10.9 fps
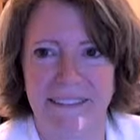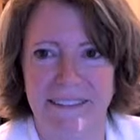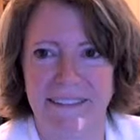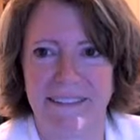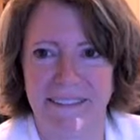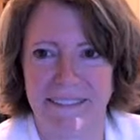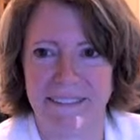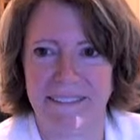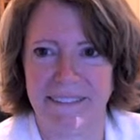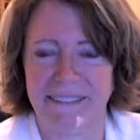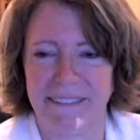
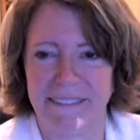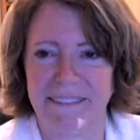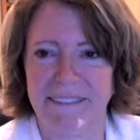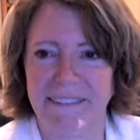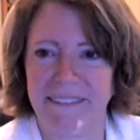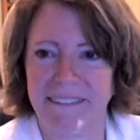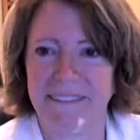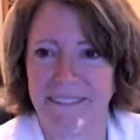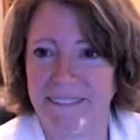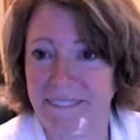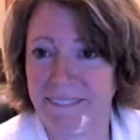
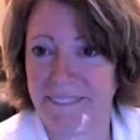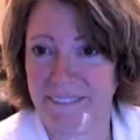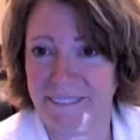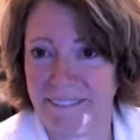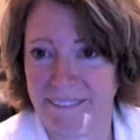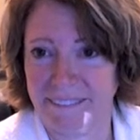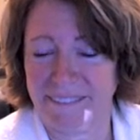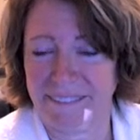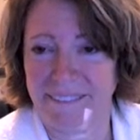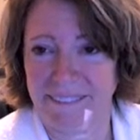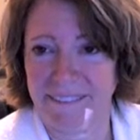
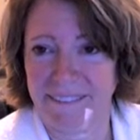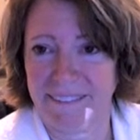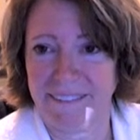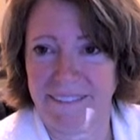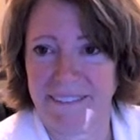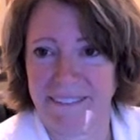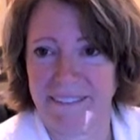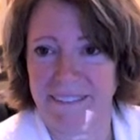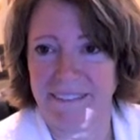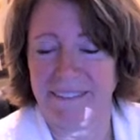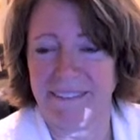
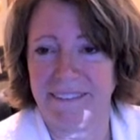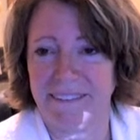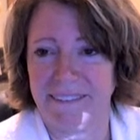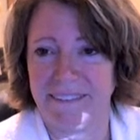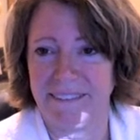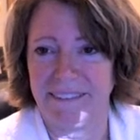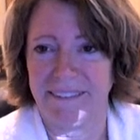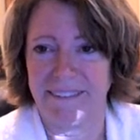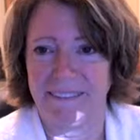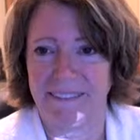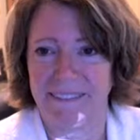
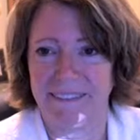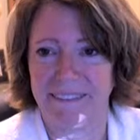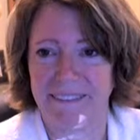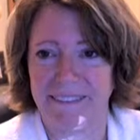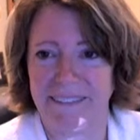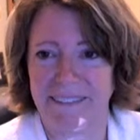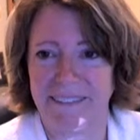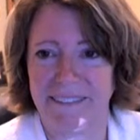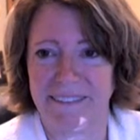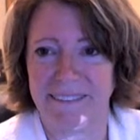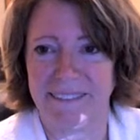
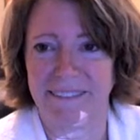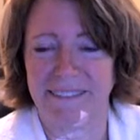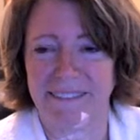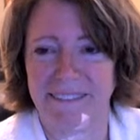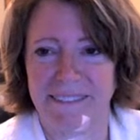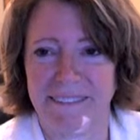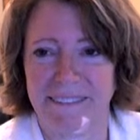[no speech]